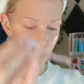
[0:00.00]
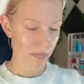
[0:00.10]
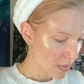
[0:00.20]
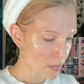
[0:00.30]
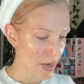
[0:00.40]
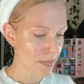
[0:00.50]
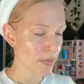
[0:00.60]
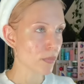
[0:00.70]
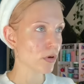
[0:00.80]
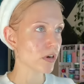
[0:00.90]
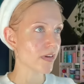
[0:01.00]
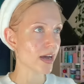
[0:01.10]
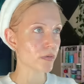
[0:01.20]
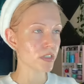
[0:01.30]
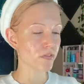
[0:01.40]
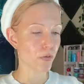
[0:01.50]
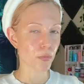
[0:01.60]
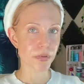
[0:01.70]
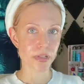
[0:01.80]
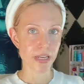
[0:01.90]
It might be more of how it's
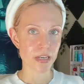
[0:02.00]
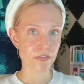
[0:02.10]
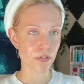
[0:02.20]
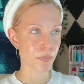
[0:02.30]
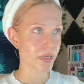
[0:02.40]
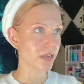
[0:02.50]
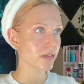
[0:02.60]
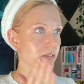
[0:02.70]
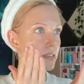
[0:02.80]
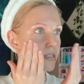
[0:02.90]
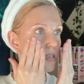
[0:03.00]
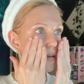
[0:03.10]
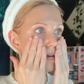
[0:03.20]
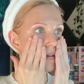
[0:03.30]
formulated for me. Let's see.